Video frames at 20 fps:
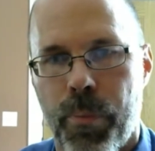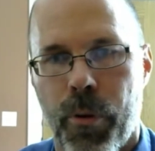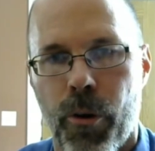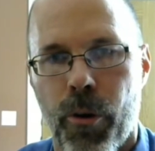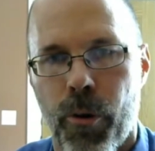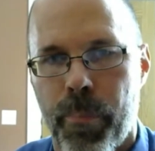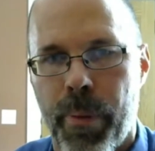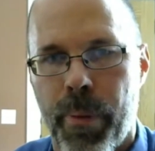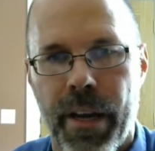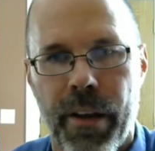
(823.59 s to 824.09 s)

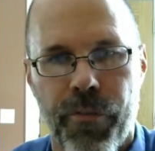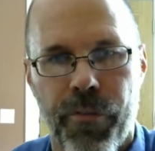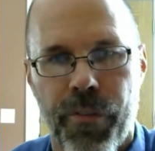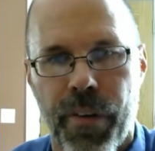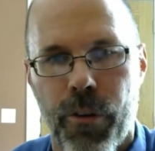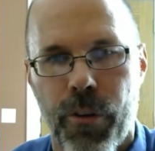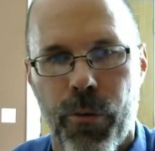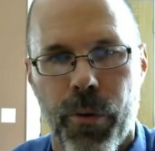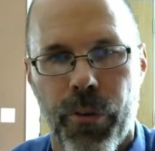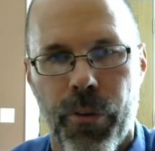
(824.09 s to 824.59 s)
per
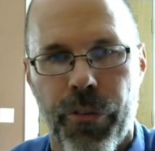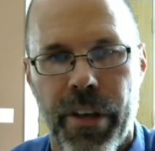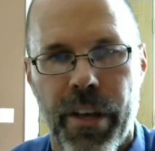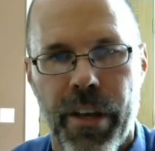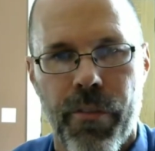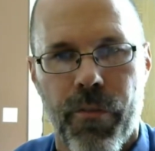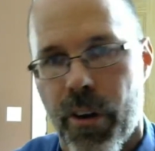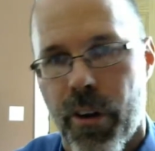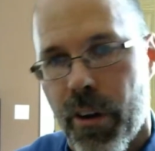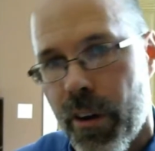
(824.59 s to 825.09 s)
benefited
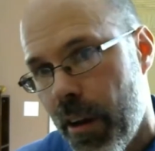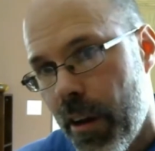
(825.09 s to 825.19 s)
receiver,